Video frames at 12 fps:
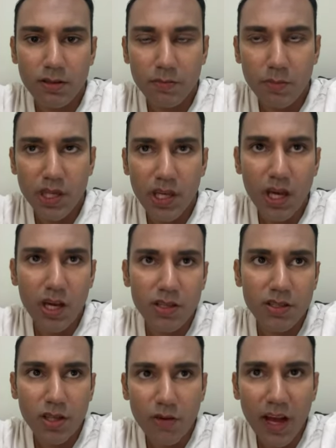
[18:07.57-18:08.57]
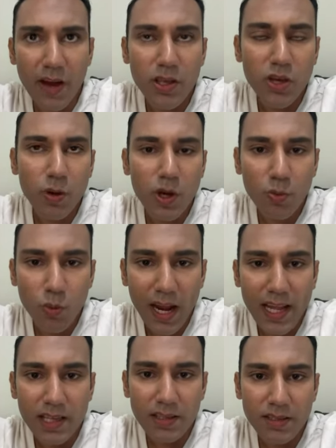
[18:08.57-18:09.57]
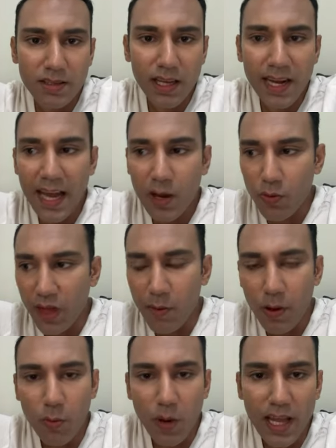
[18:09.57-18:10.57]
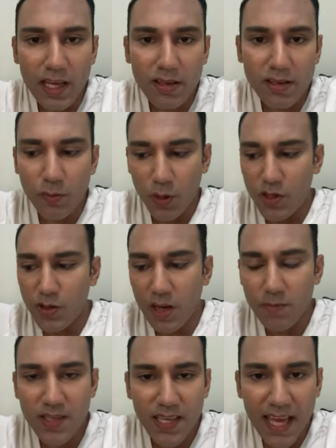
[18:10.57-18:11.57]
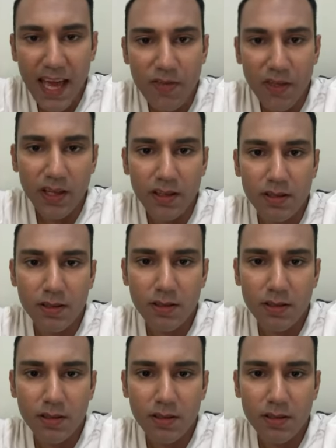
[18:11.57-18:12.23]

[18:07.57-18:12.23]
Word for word: because of how you were raised and how they were raised. And when you come together,